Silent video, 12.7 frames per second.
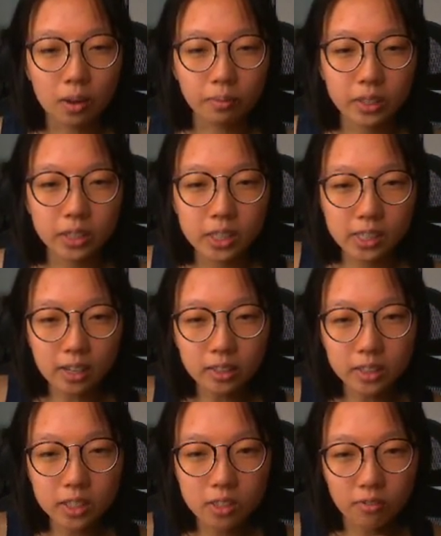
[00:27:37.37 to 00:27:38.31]
Did the
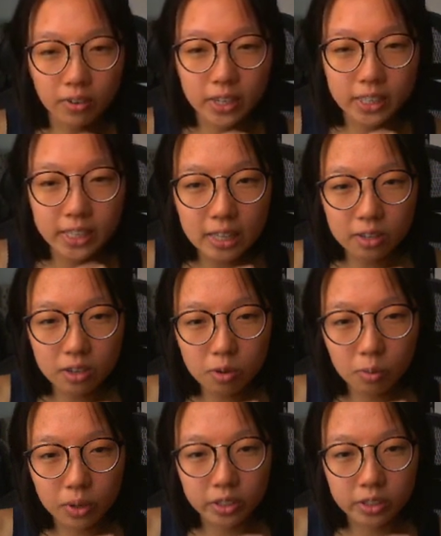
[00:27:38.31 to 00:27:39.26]
skeletons all fight together?
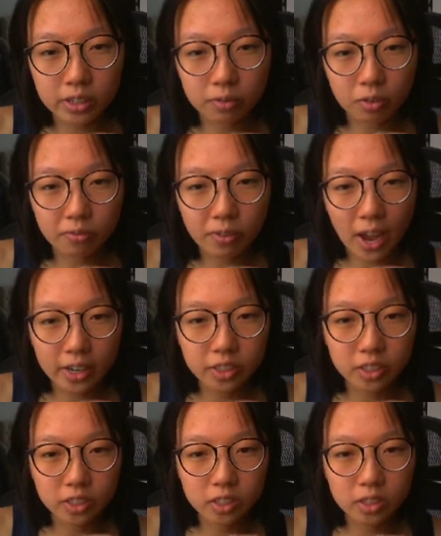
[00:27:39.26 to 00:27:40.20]
Were there several
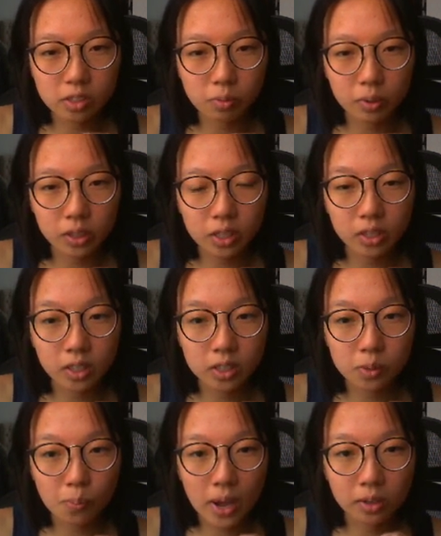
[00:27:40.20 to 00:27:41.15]
factions? What did
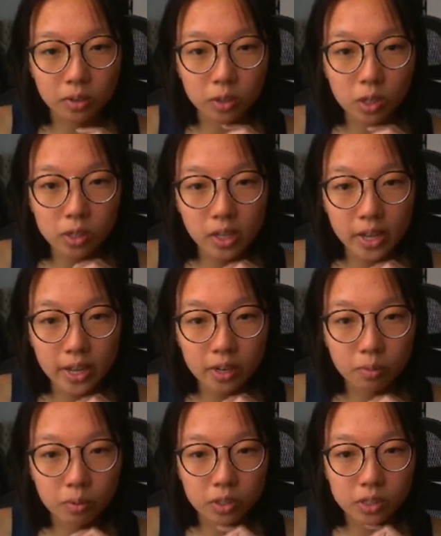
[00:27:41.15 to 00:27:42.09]
this battle look
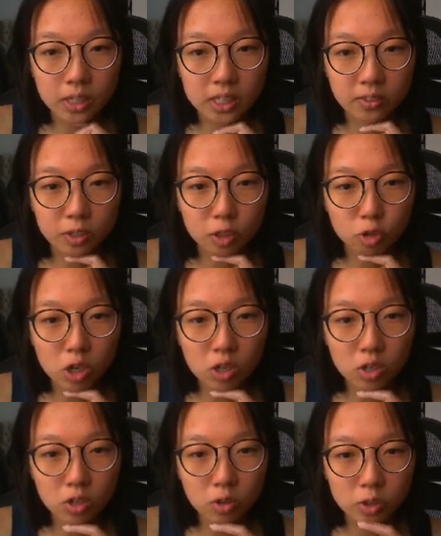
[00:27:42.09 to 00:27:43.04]
like? Were there signs of a
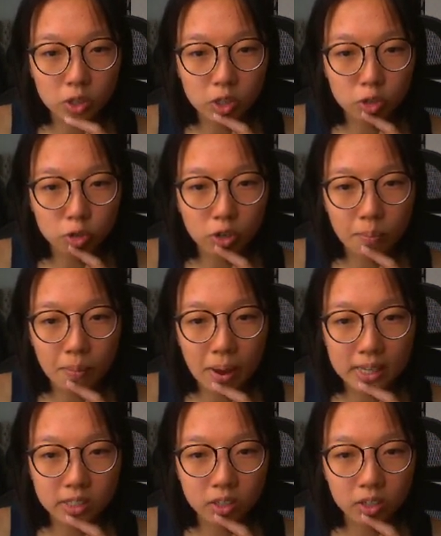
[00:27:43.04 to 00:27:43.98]
struggle, or is it straight up
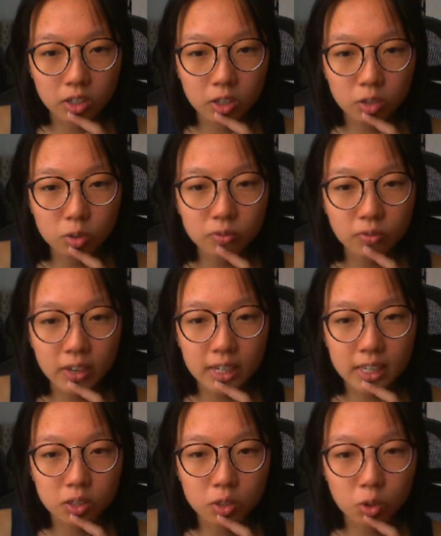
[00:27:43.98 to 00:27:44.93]
massacre? Who was fighting
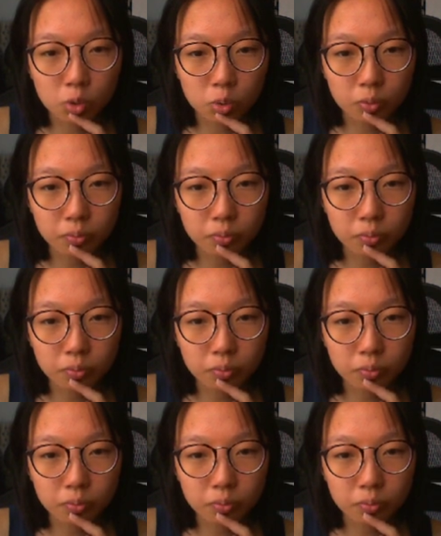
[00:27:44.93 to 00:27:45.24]
against who?